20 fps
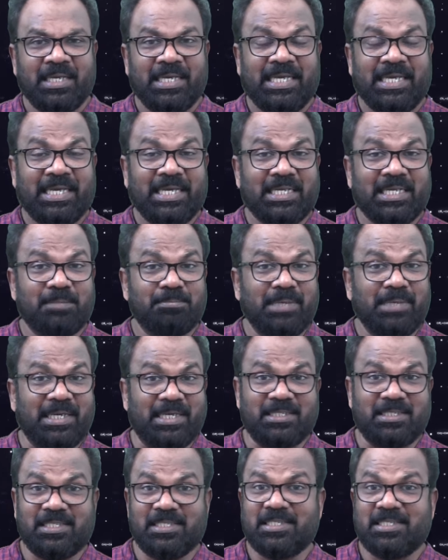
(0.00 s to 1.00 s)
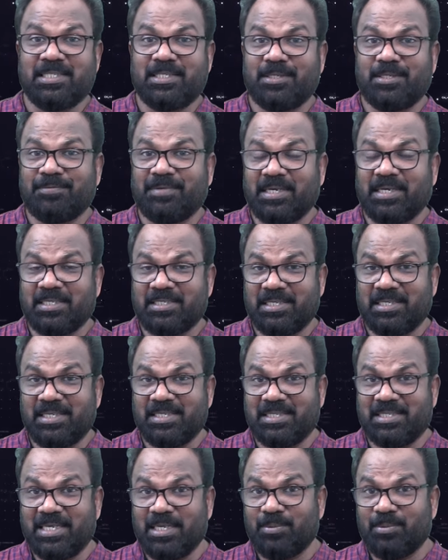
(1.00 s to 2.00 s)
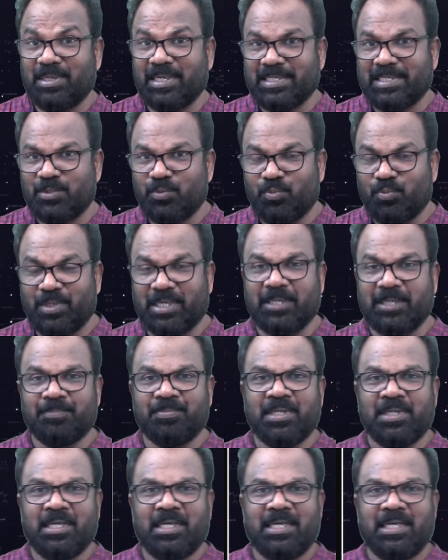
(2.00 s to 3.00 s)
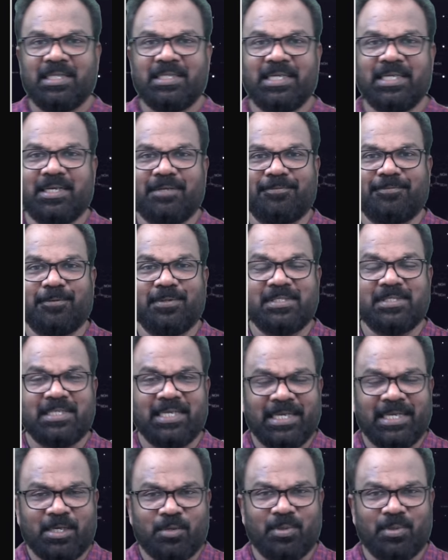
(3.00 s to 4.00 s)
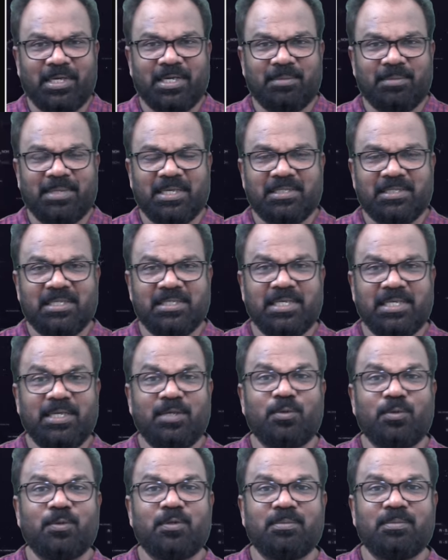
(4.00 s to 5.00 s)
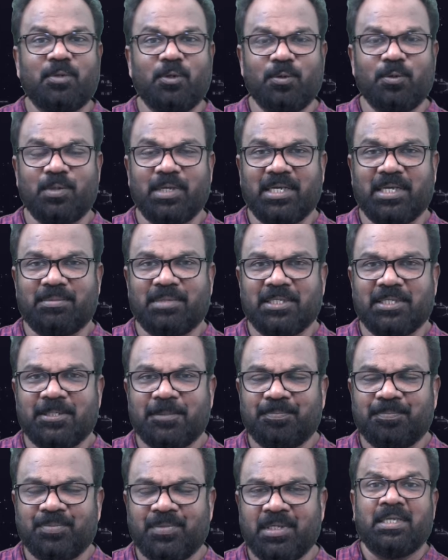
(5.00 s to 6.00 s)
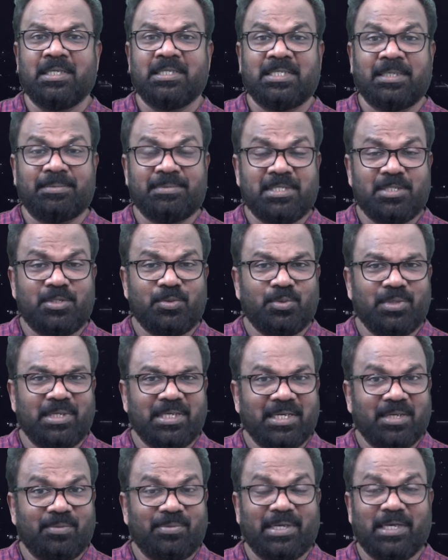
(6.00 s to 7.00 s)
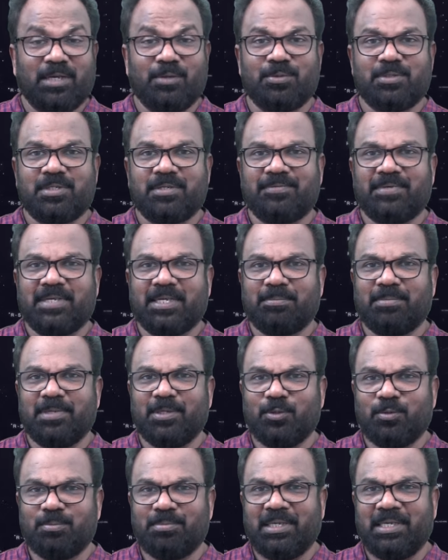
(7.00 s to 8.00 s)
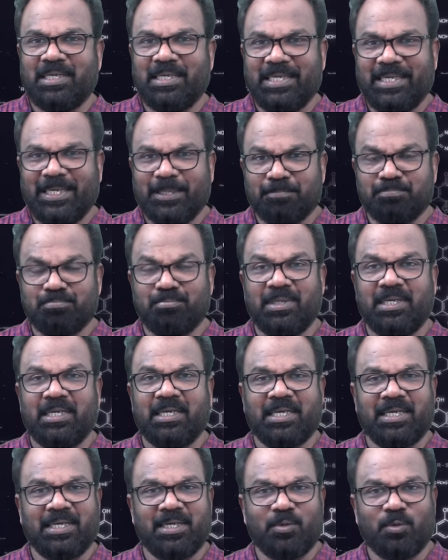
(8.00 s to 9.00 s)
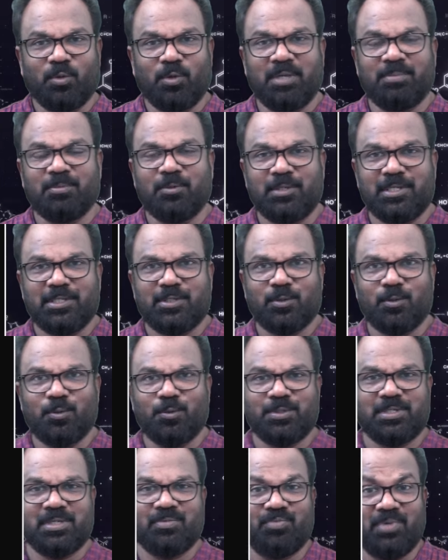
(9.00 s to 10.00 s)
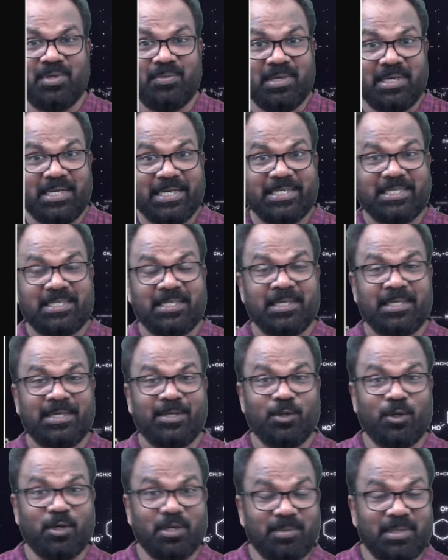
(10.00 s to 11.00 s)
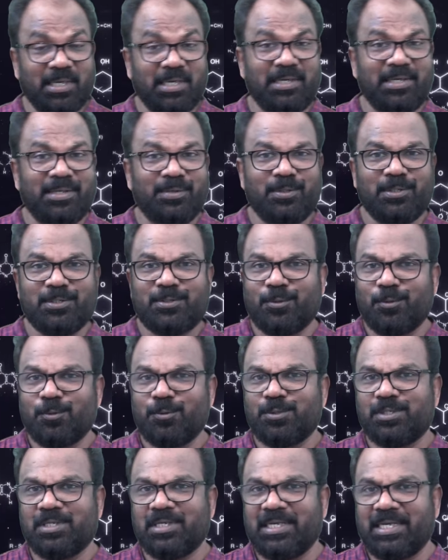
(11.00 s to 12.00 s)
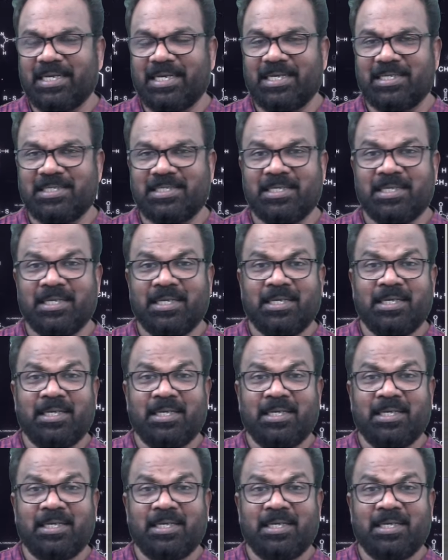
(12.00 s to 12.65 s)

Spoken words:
Here the basicity of acid is given as 1, therefore its equivalent mass is equal to molecular mass. Substituting the values of WB, MB and volume of the solution, we will get normality of the solution as